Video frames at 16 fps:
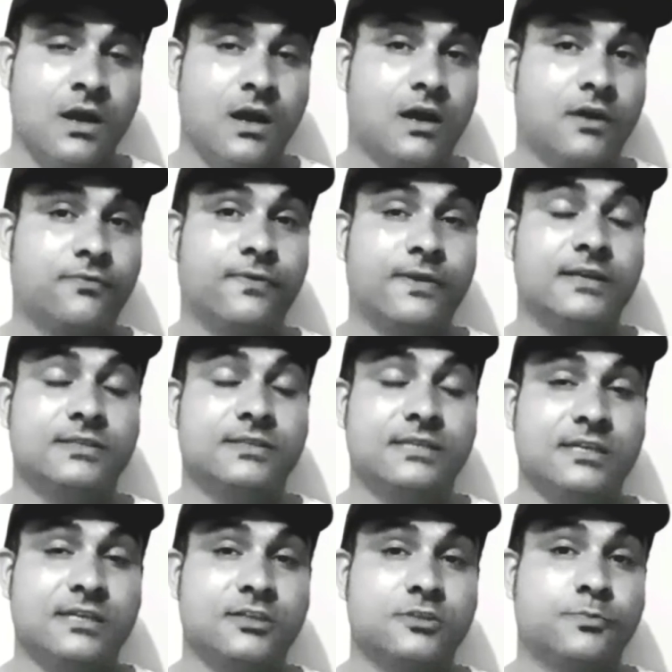Her face
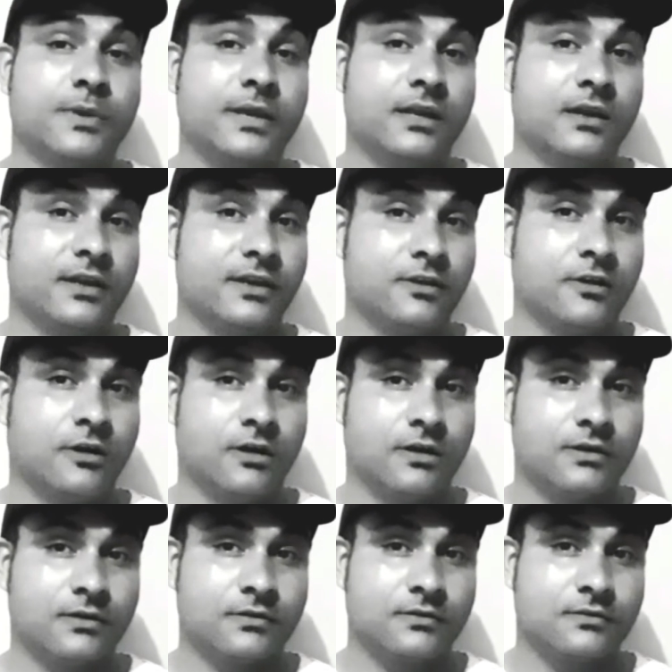is pale in
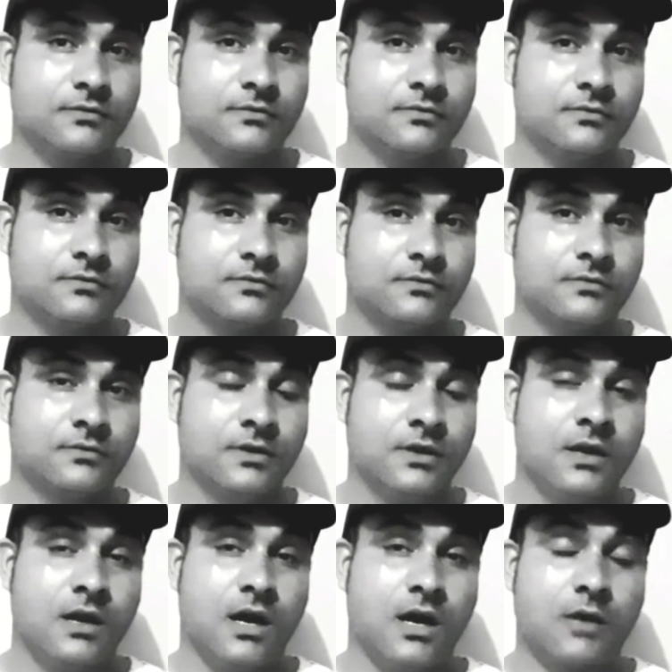color.
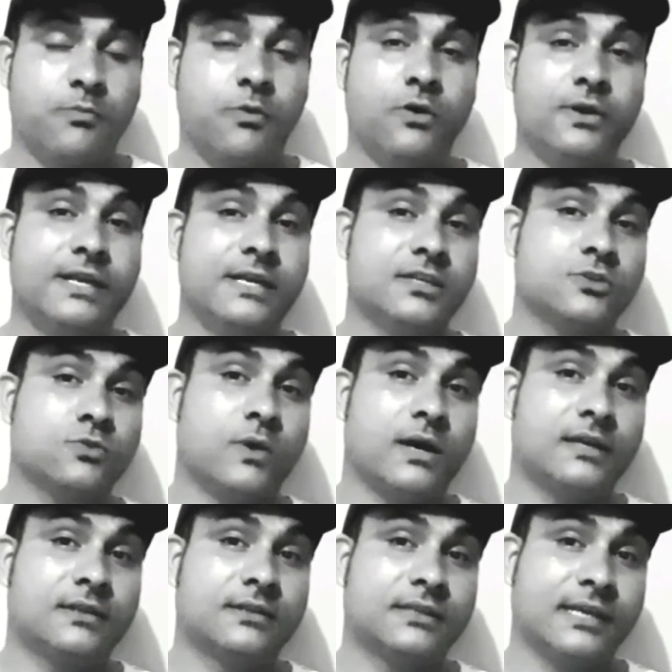Her body is
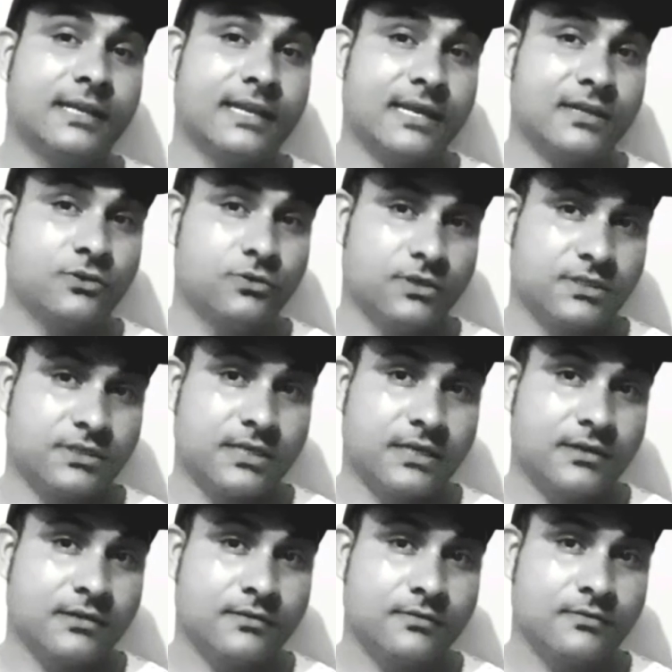quite thin and twisted.